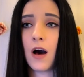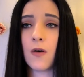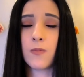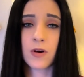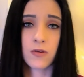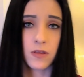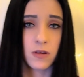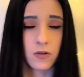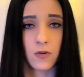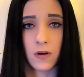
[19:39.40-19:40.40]
because the
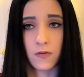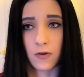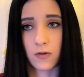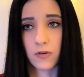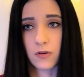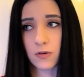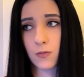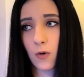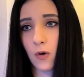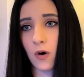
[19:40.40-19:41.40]
story focuses
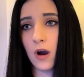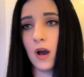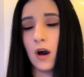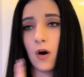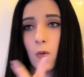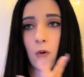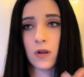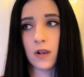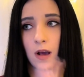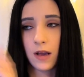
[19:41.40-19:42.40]
more
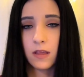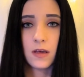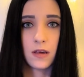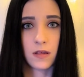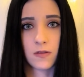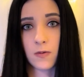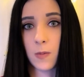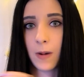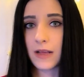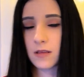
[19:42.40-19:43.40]
on like this
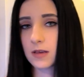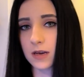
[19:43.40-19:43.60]
romantic